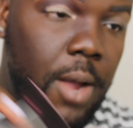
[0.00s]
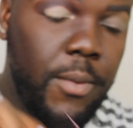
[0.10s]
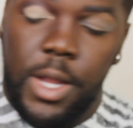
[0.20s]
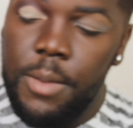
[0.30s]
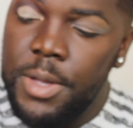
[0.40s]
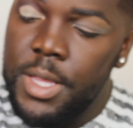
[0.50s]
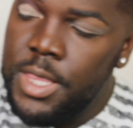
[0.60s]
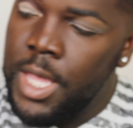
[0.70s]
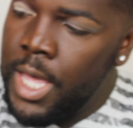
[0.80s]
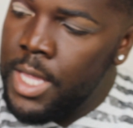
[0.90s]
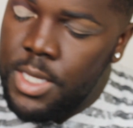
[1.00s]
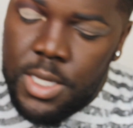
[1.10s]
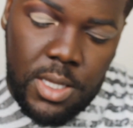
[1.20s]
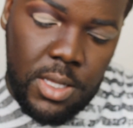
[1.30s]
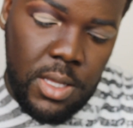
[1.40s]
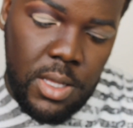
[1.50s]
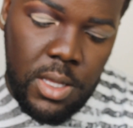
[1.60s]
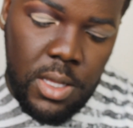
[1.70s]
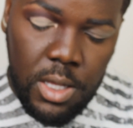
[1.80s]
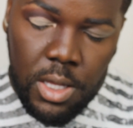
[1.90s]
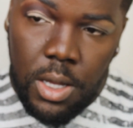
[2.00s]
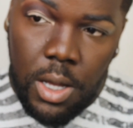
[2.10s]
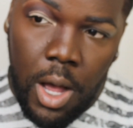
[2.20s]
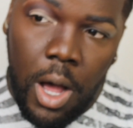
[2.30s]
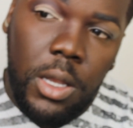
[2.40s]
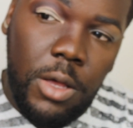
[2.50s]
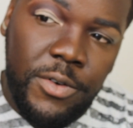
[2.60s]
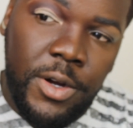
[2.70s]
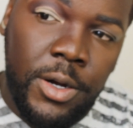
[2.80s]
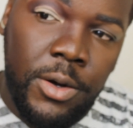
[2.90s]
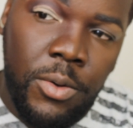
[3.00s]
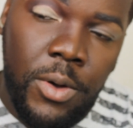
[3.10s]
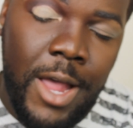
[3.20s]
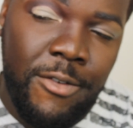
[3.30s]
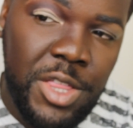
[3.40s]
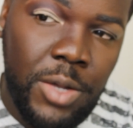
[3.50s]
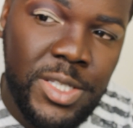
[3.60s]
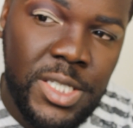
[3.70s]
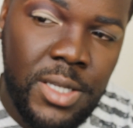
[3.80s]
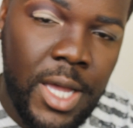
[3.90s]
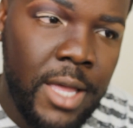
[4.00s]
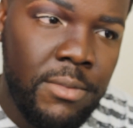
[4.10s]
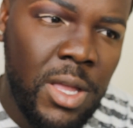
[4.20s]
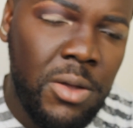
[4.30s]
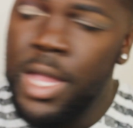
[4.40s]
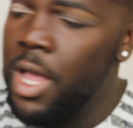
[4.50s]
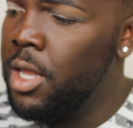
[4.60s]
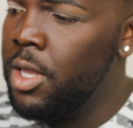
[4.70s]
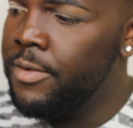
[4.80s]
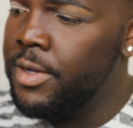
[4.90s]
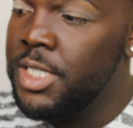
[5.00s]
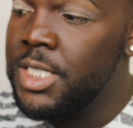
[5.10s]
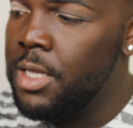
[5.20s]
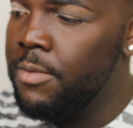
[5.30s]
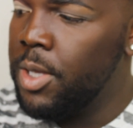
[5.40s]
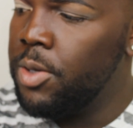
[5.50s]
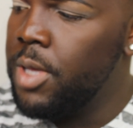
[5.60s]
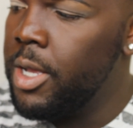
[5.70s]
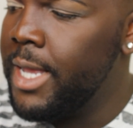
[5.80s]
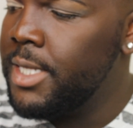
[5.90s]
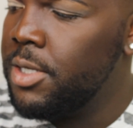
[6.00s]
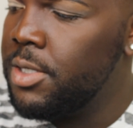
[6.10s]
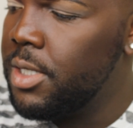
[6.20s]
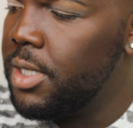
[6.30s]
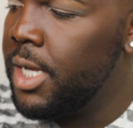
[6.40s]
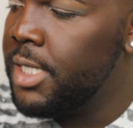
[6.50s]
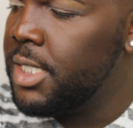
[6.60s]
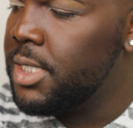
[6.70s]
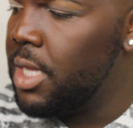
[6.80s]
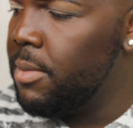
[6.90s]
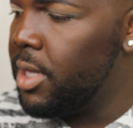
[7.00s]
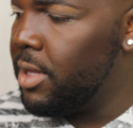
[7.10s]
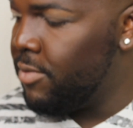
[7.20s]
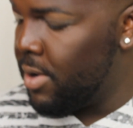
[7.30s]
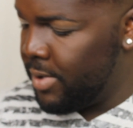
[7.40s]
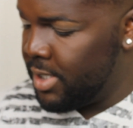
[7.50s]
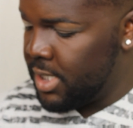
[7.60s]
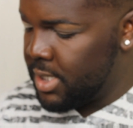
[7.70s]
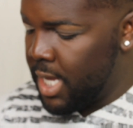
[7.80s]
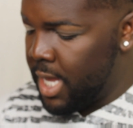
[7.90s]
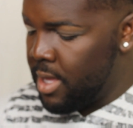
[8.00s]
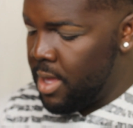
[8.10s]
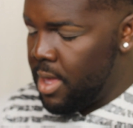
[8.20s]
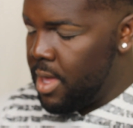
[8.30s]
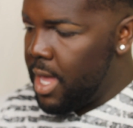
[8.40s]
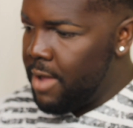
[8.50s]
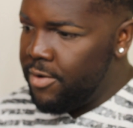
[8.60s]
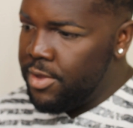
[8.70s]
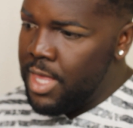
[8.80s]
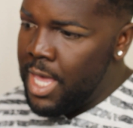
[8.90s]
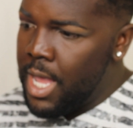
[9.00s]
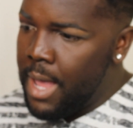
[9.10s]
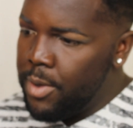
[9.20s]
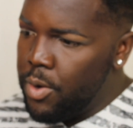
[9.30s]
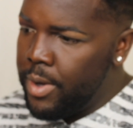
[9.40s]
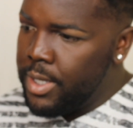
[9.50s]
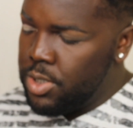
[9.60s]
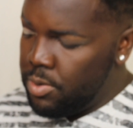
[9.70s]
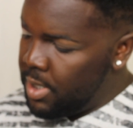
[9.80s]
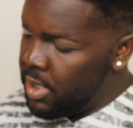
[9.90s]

And we're going to put that all over everything we just cut. No, not all over. Just in the middle. Okay, so just in the middle of what we just cut. And for that, I'm going to be